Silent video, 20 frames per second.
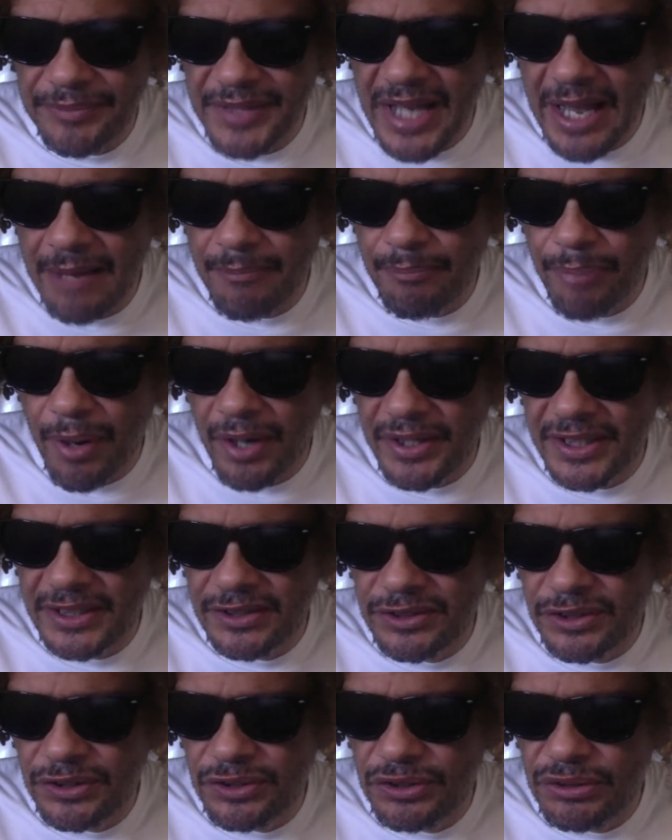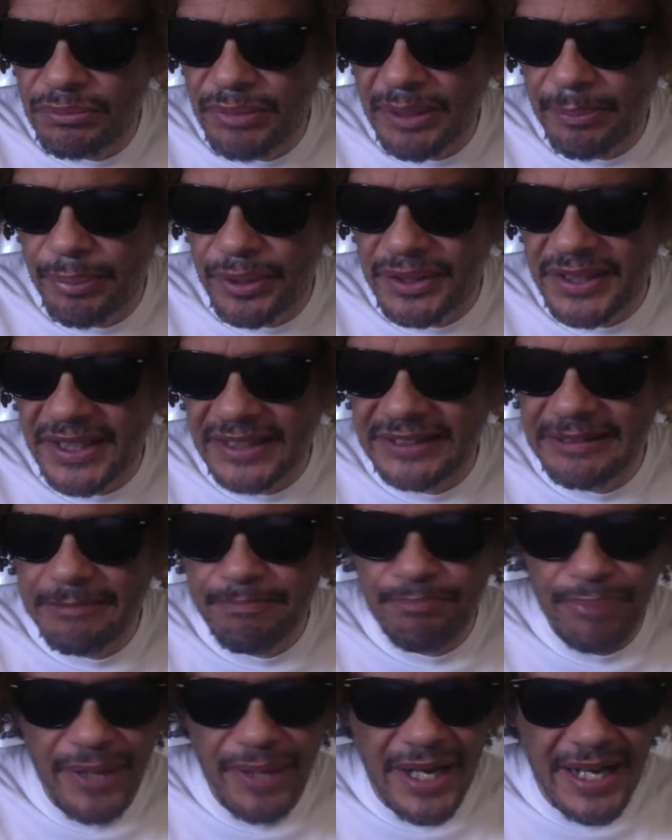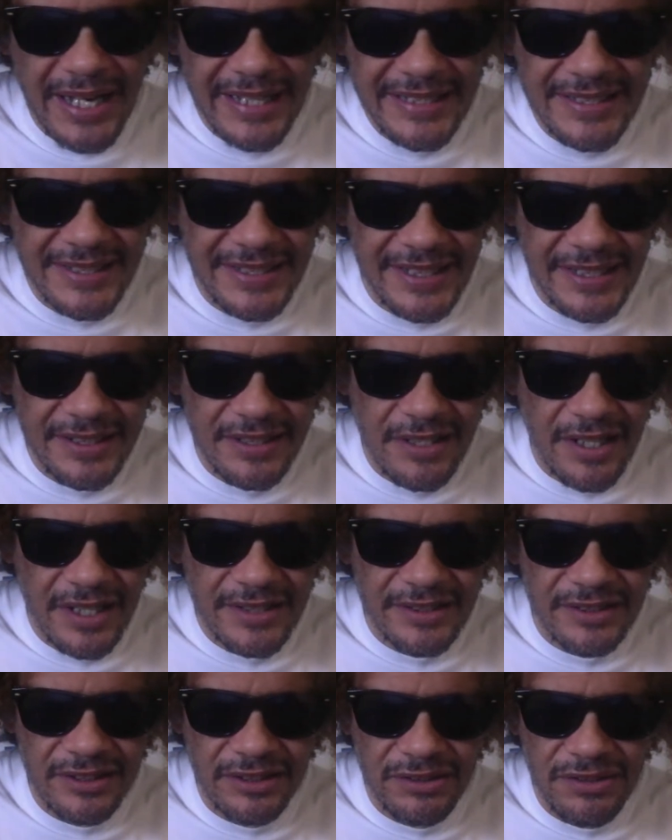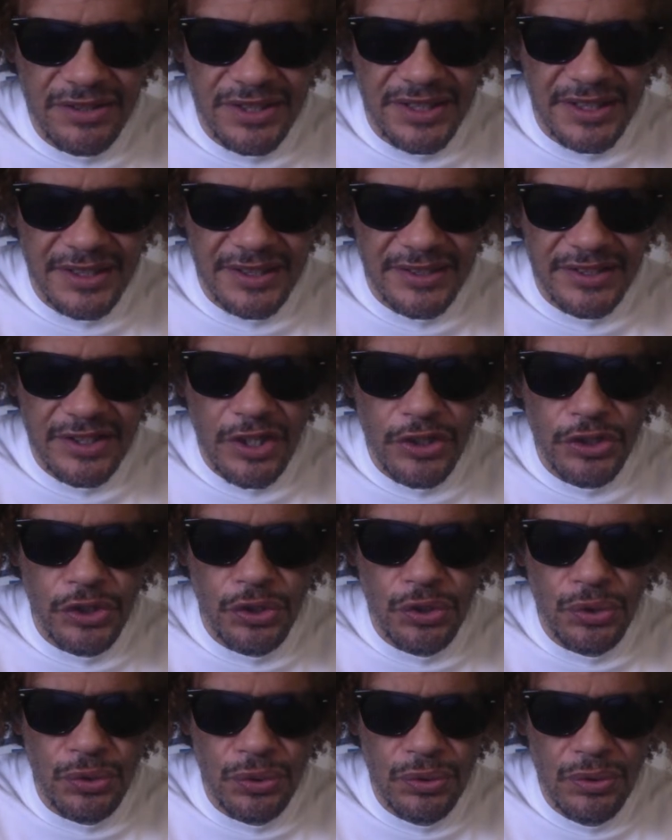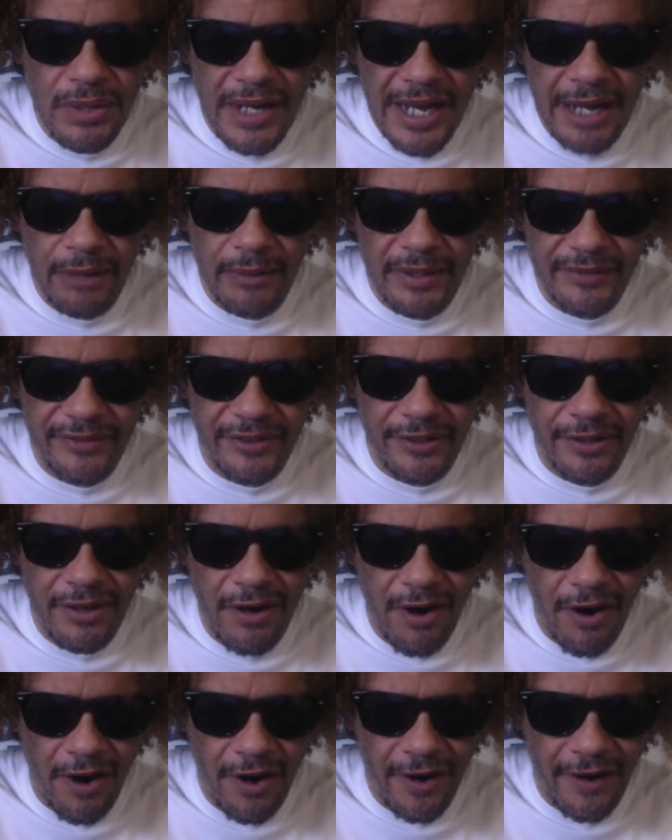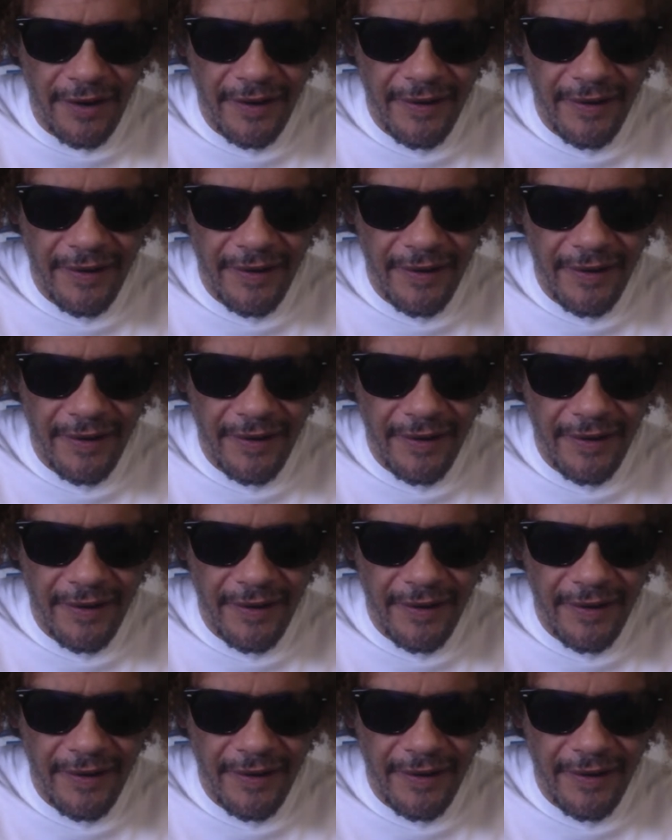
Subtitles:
not party to, but protected by said constitutions. You, however, are.